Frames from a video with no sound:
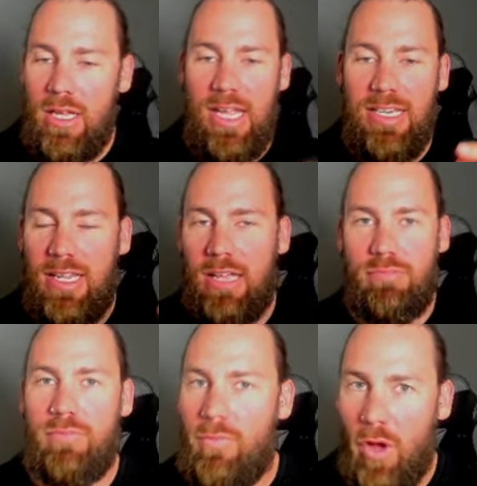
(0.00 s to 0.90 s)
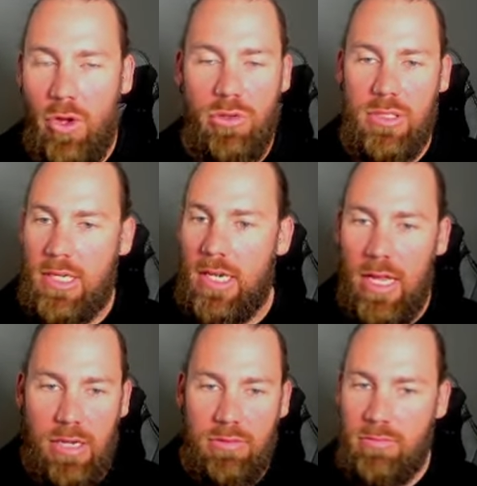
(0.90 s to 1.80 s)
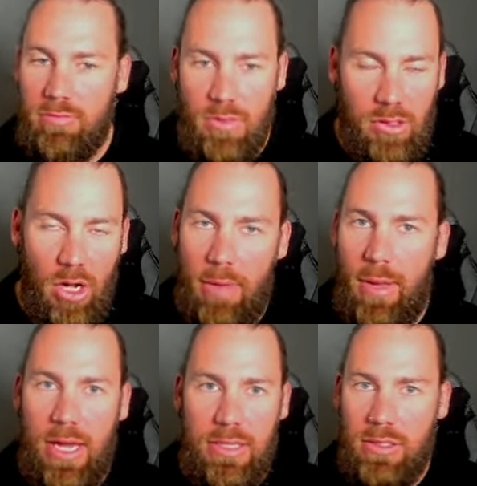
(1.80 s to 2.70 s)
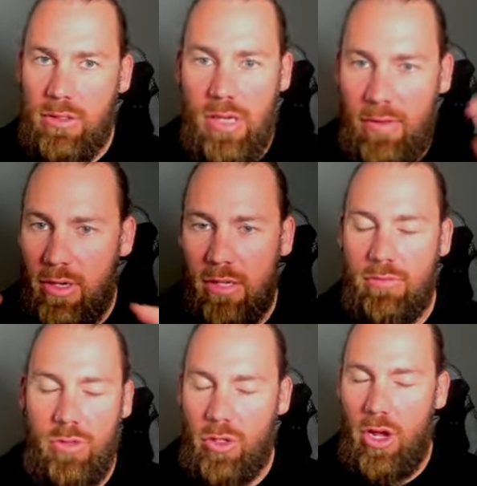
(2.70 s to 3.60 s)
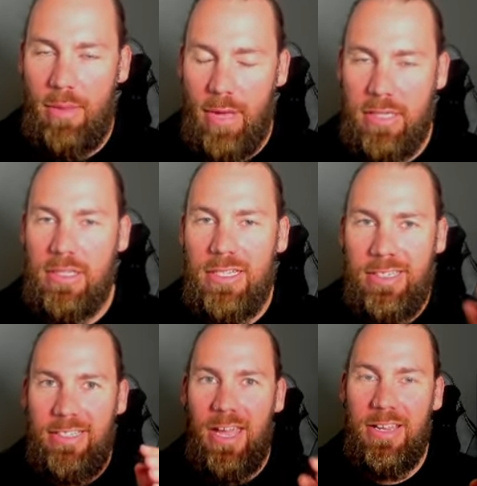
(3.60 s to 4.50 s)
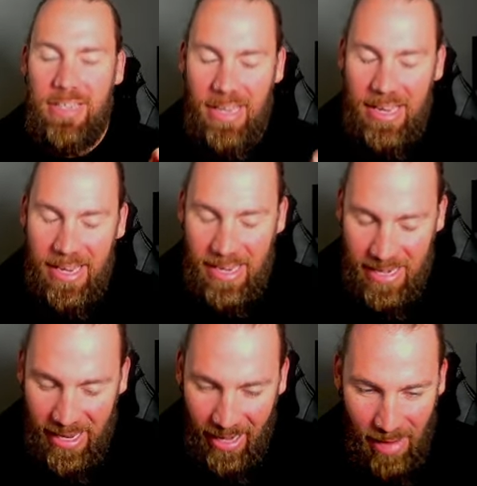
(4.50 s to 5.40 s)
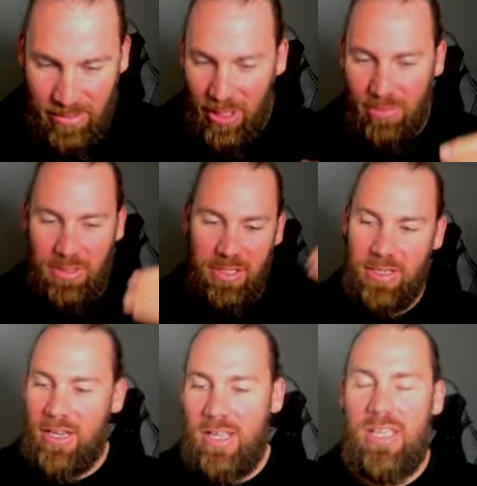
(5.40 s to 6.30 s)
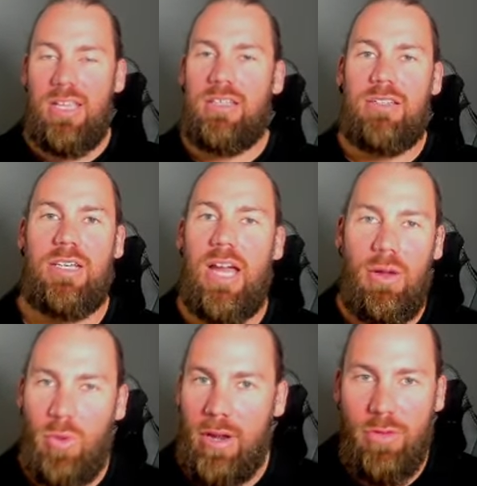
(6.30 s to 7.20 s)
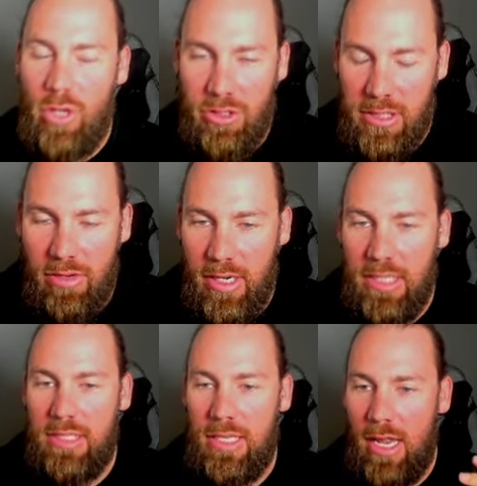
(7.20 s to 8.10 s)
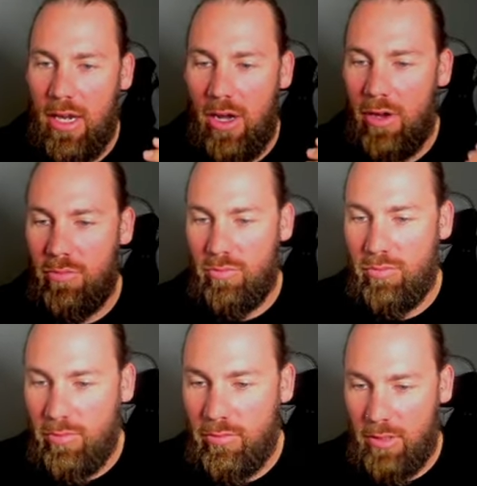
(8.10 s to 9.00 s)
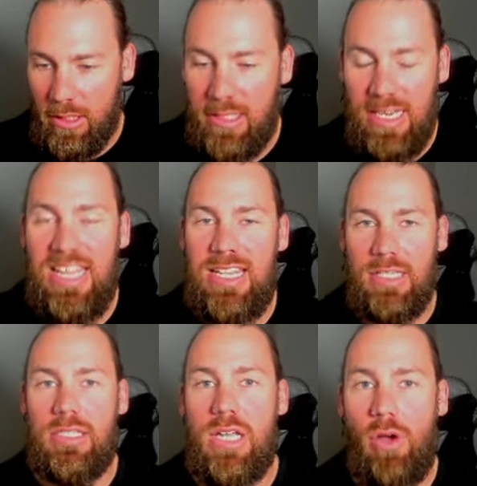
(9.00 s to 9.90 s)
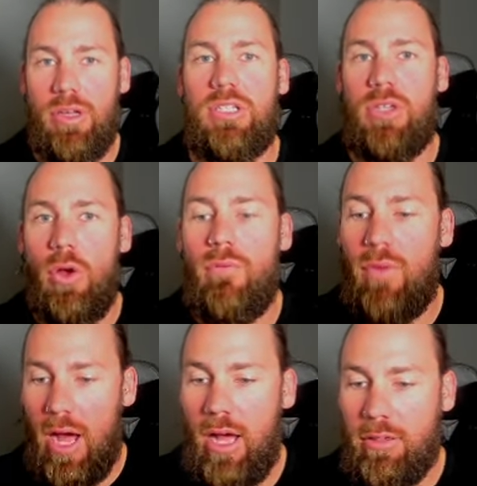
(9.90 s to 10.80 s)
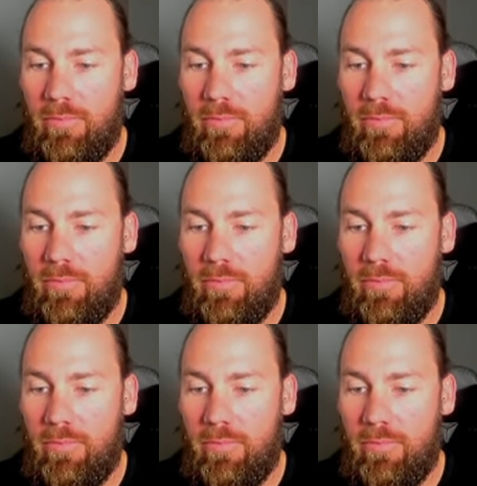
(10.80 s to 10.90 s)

in their phones, in their iPads, everything, not iPads, in their laptops and whatever else there is, then I can see this going so far.